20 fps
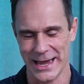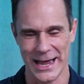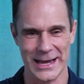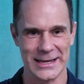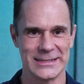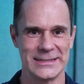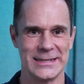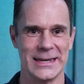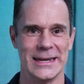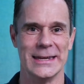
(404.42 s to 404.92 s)

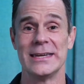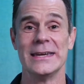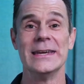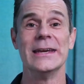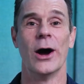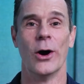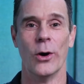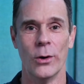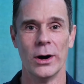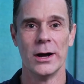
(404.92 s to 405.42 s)

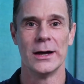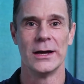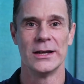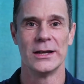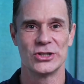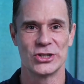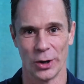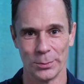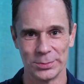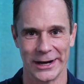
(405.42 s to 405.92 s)
CTO
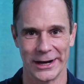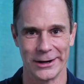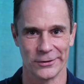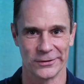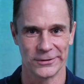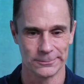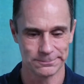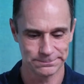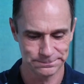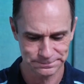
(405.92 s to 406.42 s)
job
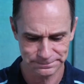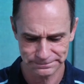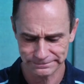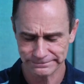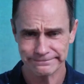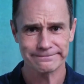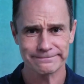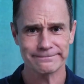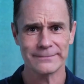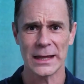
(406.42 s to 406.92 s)
titles.
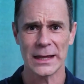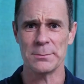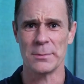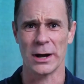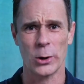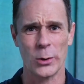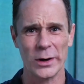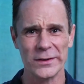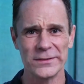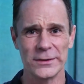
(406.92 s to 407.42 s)
My
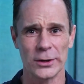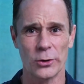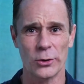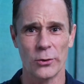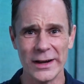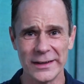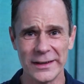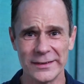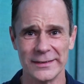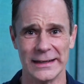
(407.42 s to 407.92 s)
question to
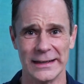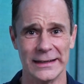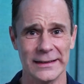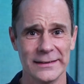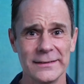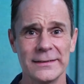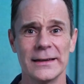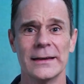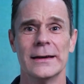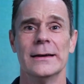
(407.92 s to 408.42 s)
Chris
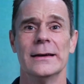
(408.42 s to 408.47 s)
is,